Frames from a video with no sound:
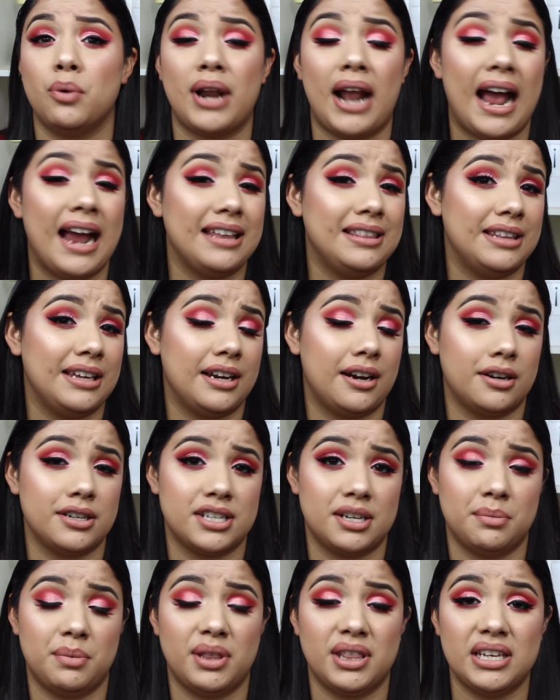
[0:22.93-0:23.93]
what I think are
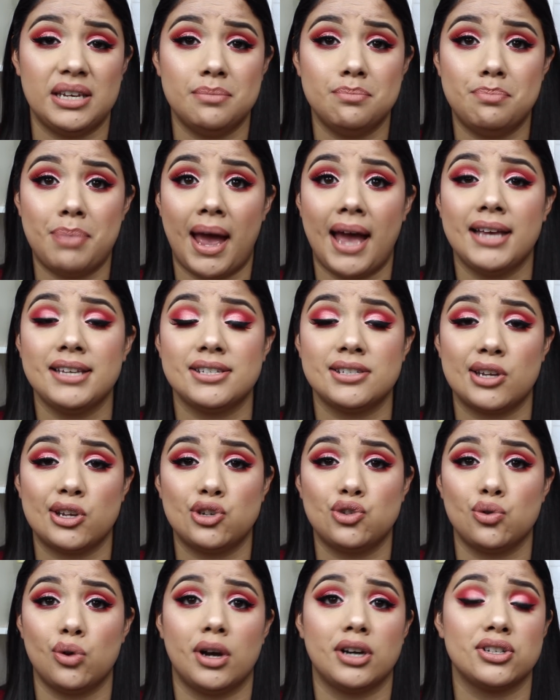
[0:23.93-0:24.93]
some of the
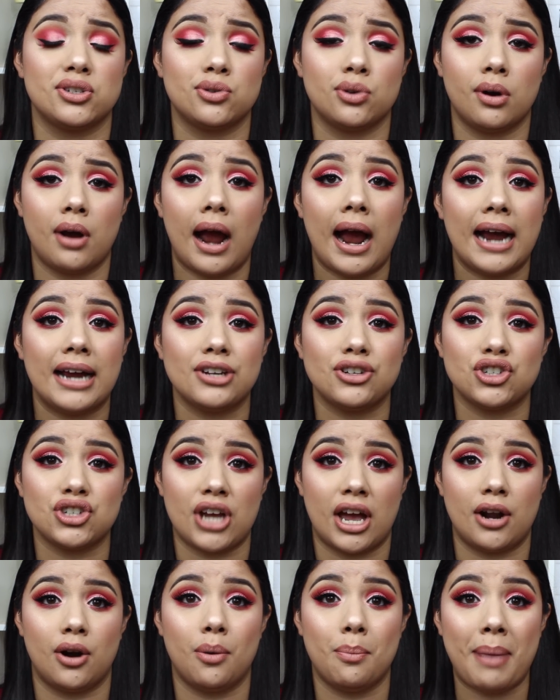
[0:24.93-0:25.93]
best drugstore
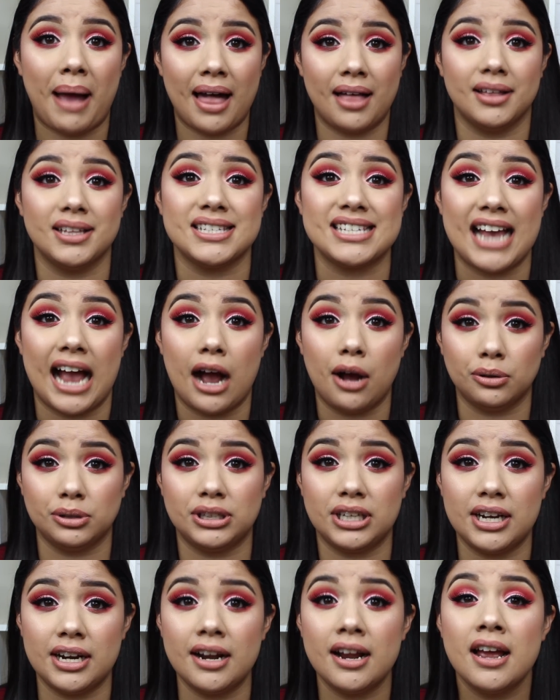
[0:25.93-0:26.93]
eyeshadow palettes
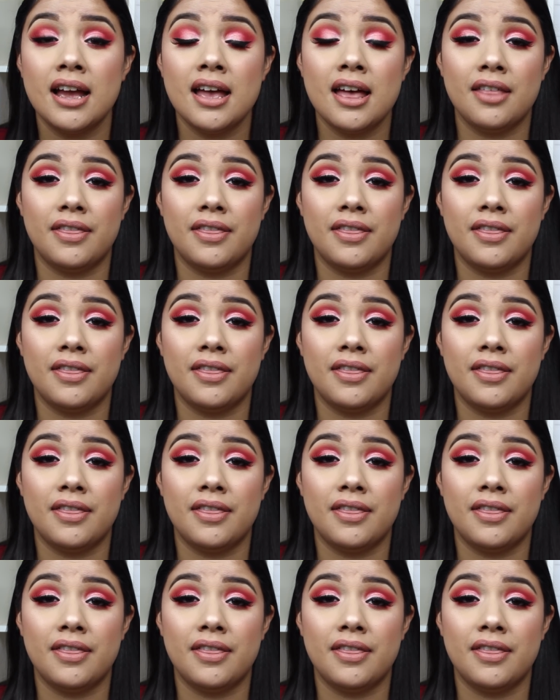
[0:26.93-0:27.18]
out there